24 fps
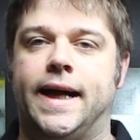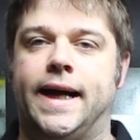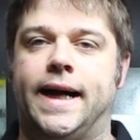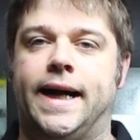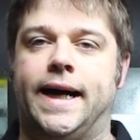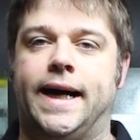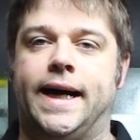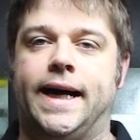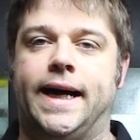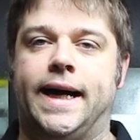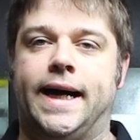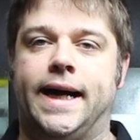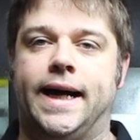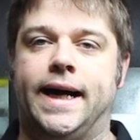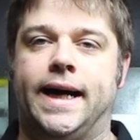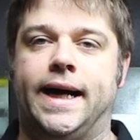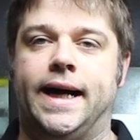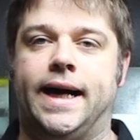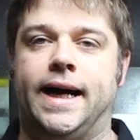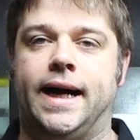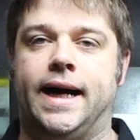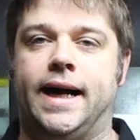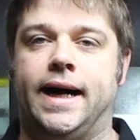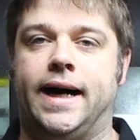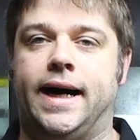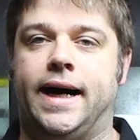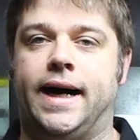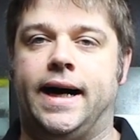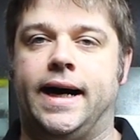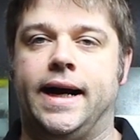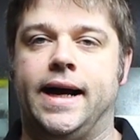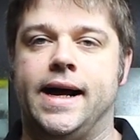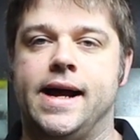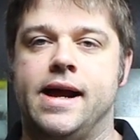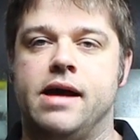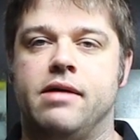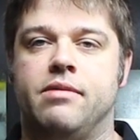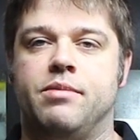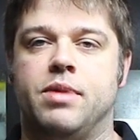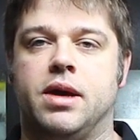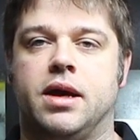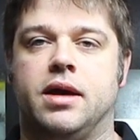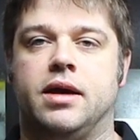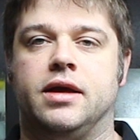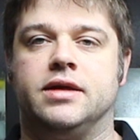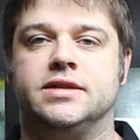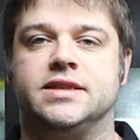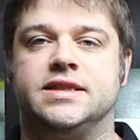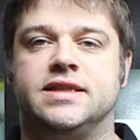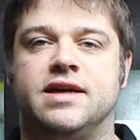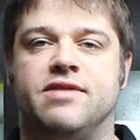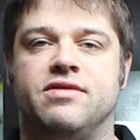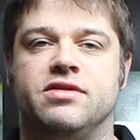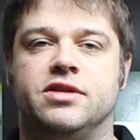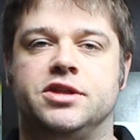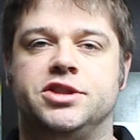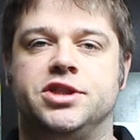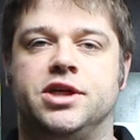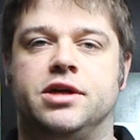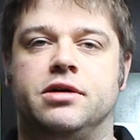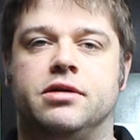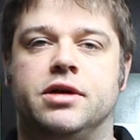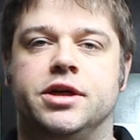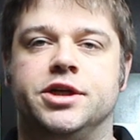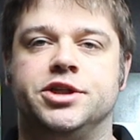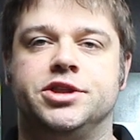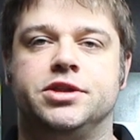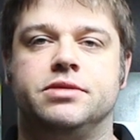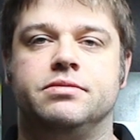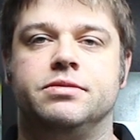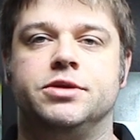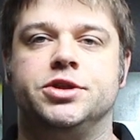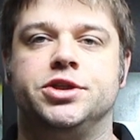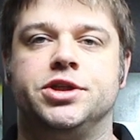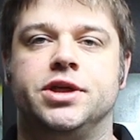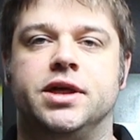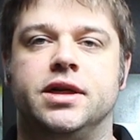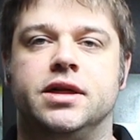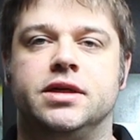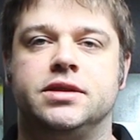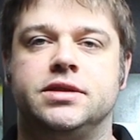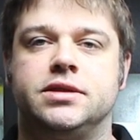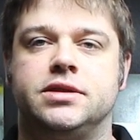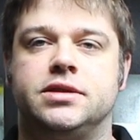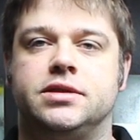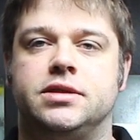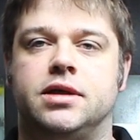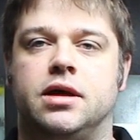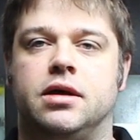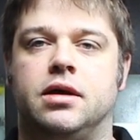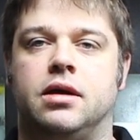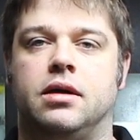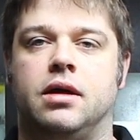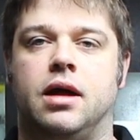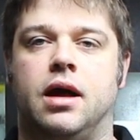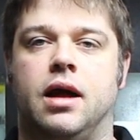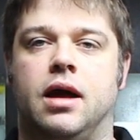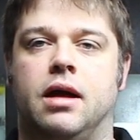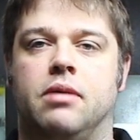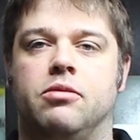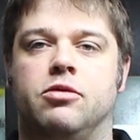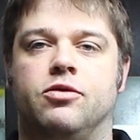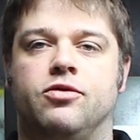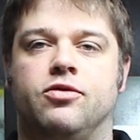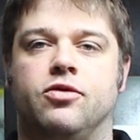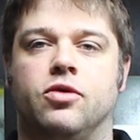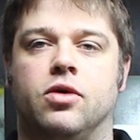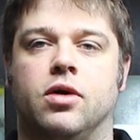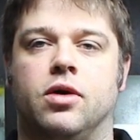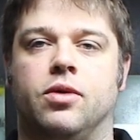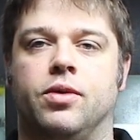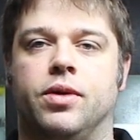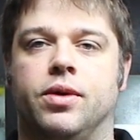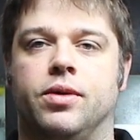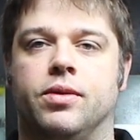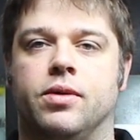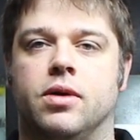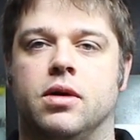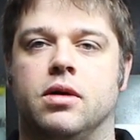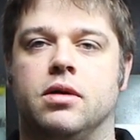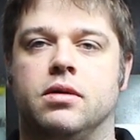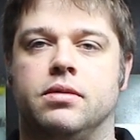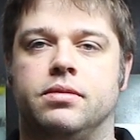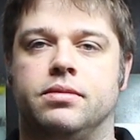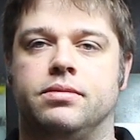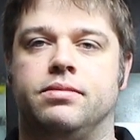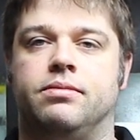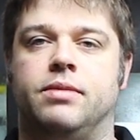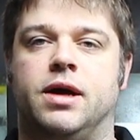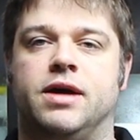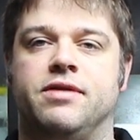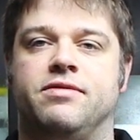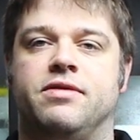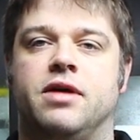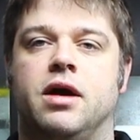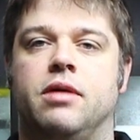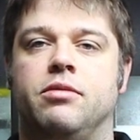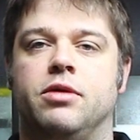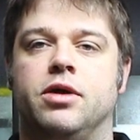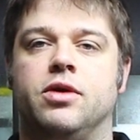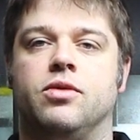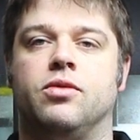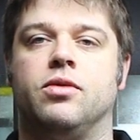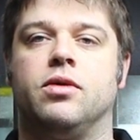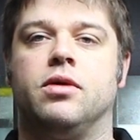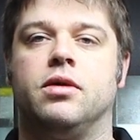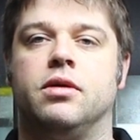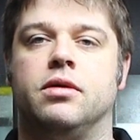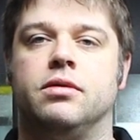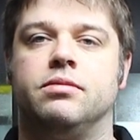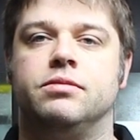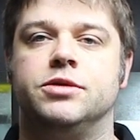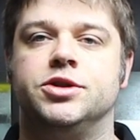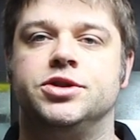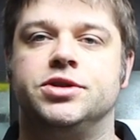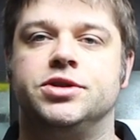I am a 7th generation machinist. My family were